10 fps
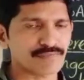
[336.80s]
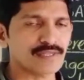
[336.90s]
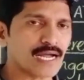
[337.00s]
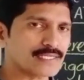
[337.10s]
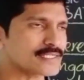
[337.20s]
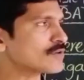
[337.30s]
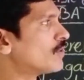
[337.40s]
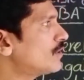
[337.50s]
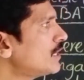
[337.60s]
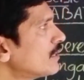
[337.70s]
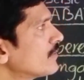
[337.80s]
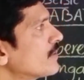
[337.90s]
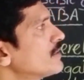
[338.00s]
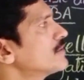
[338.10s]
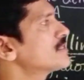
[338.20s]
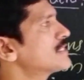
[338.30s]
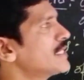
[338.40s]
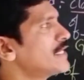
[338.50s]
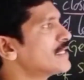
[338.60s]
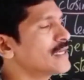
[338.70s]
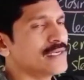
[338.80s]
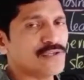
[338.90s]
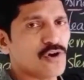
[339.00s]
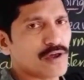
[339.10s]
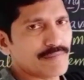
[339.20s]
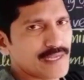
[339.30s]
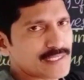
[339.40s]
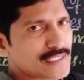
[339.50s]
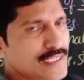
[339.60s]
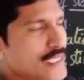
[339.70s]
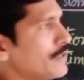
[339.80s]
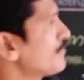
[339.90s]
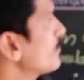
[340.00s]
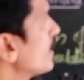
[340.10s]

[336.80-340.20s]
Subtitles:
That's called seed dormancy.